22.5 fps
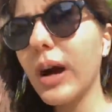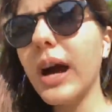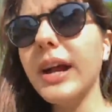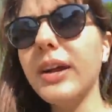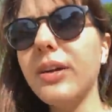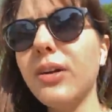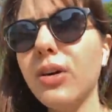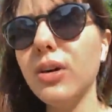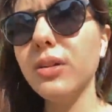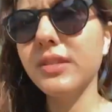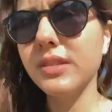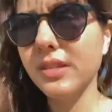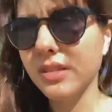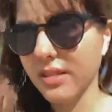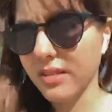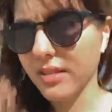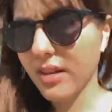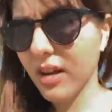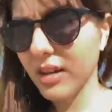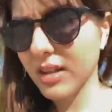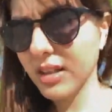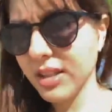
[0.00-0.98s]
all this
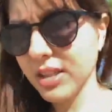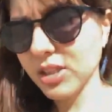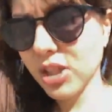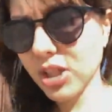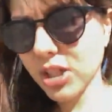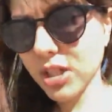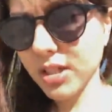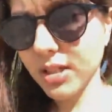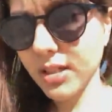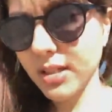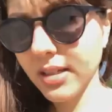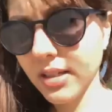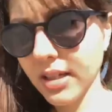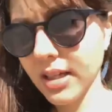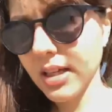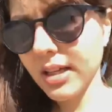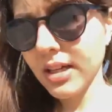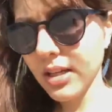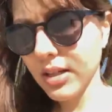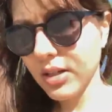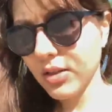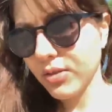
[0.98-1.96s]
knowledge,
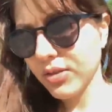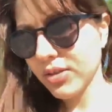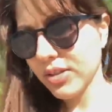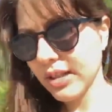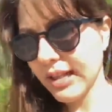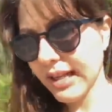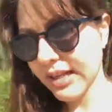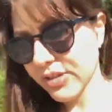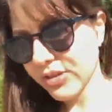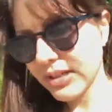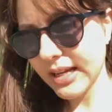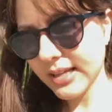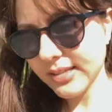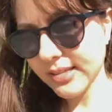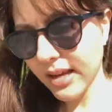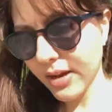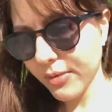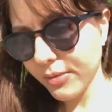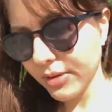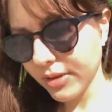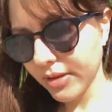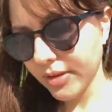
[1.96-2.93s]
you intellectualize
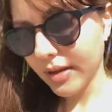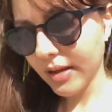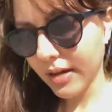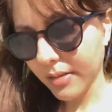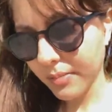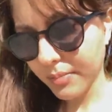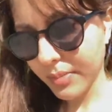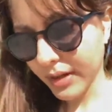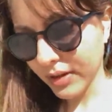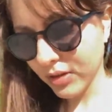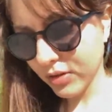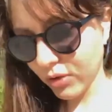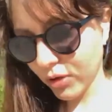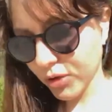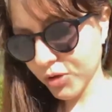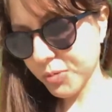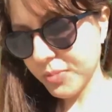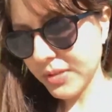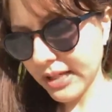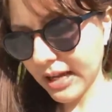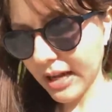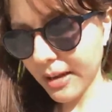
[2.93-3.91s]
everything, but you
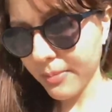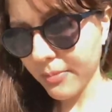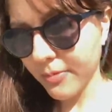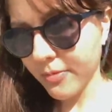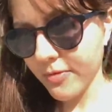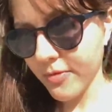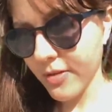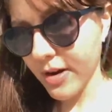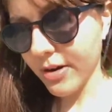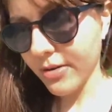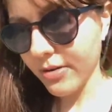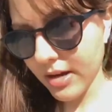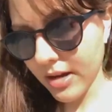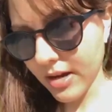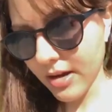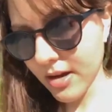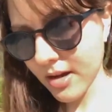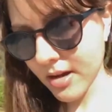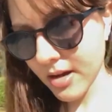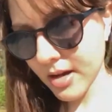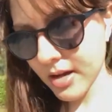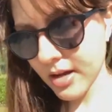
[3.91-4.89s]
also become very,
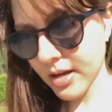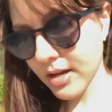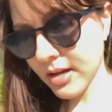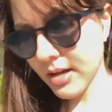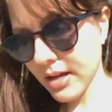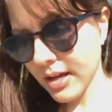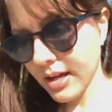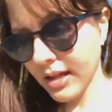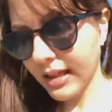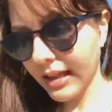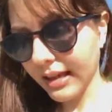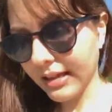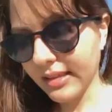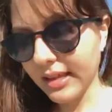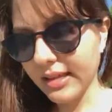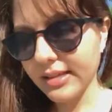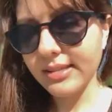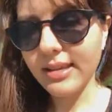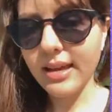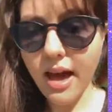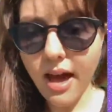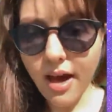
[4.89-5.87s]
like they
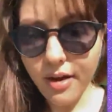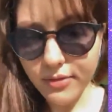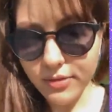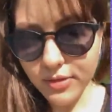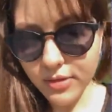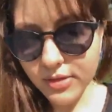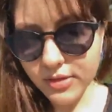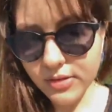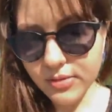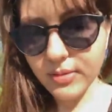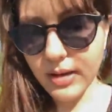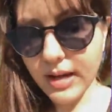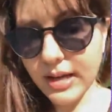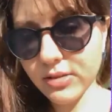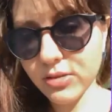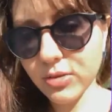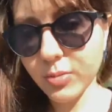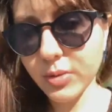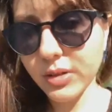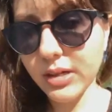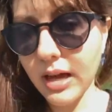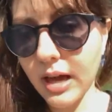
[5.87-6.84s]
say, avarice, right?
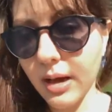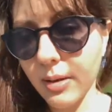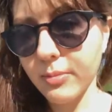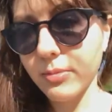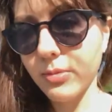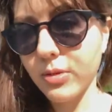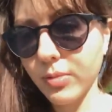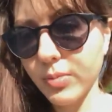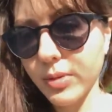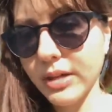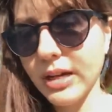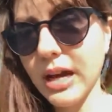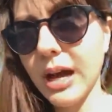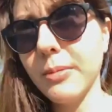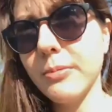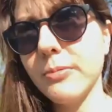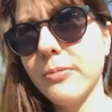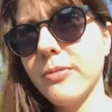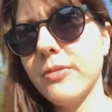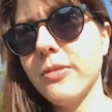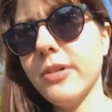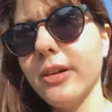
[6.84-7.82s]
So you
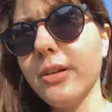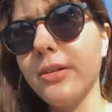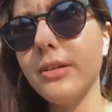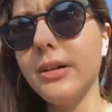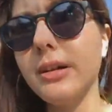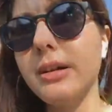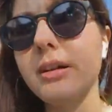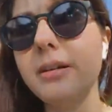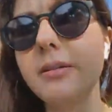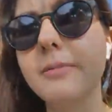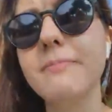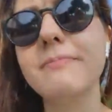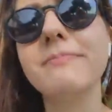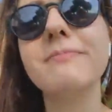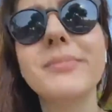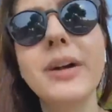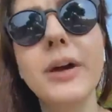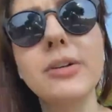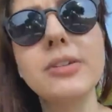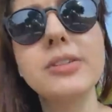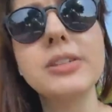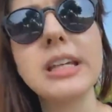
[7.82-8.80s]
become very,
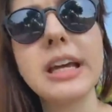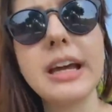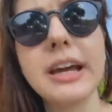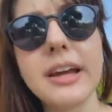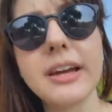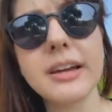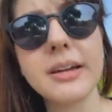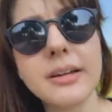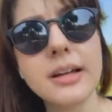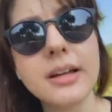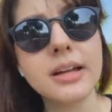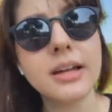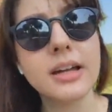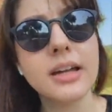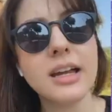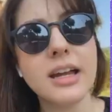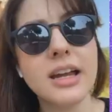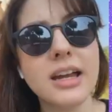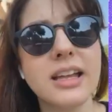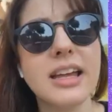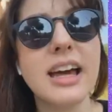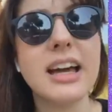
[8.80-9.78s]
how you say,
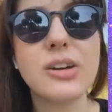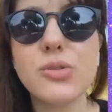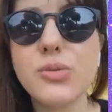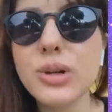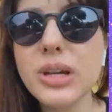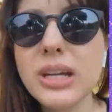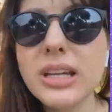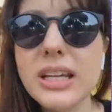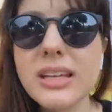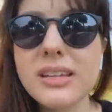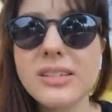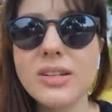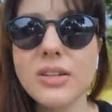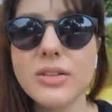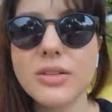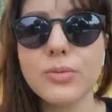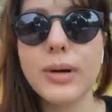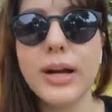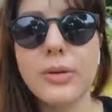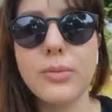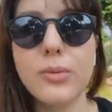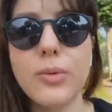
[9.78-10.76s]
greedy is not
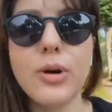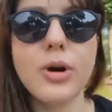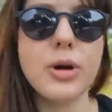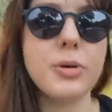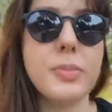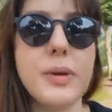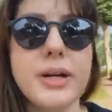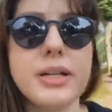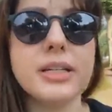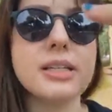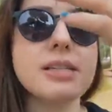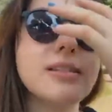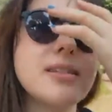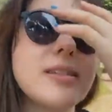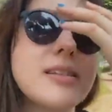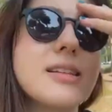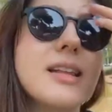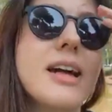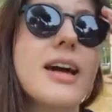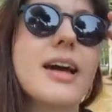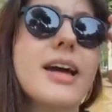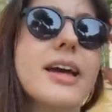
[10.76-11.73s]
the right word, but
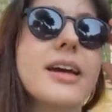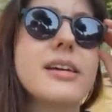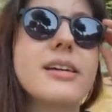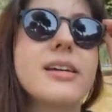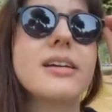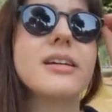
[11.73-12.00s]
it's like